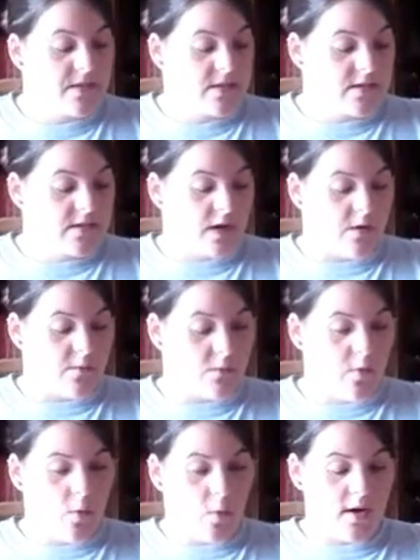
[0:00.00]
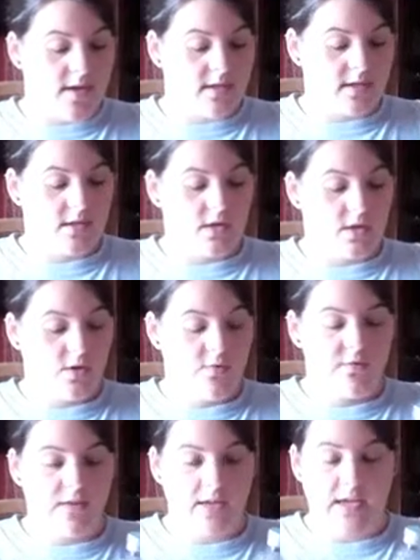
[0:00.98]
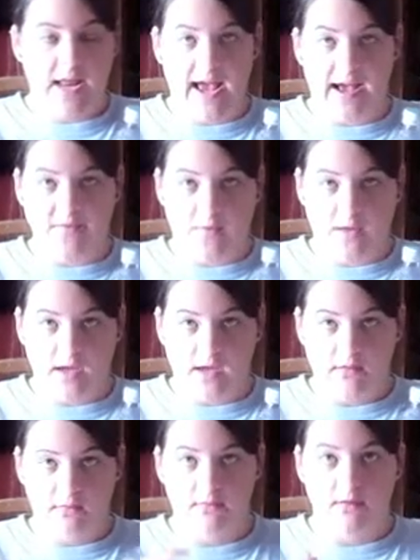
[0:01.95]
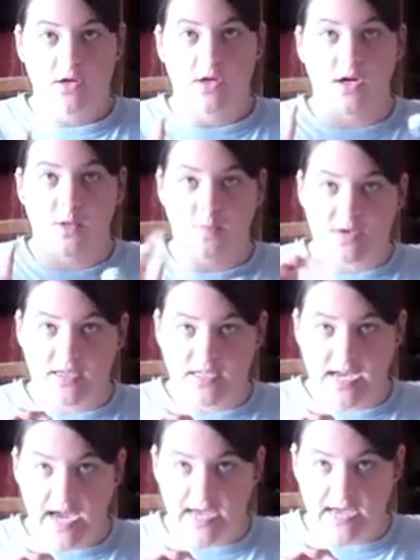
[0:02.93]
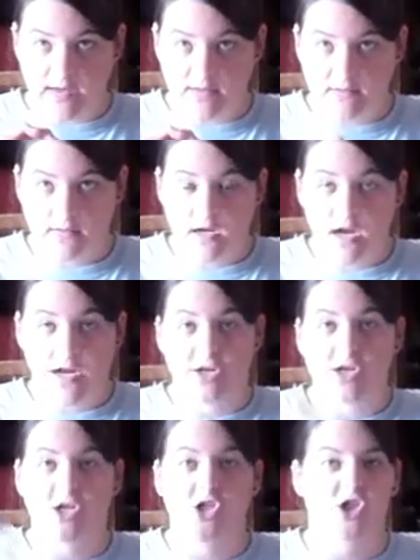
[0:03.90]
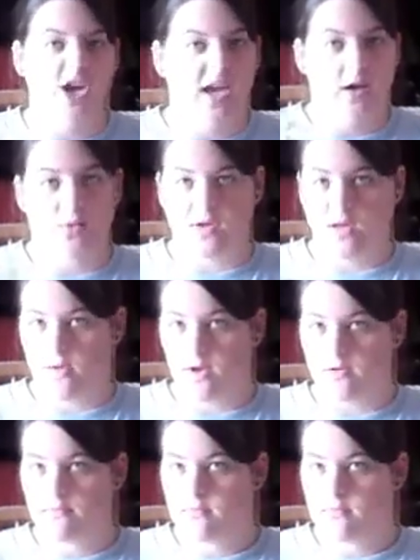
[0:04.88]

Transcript: So once you fill it halfway, you're going to put the dye in. You're going to shake it really well.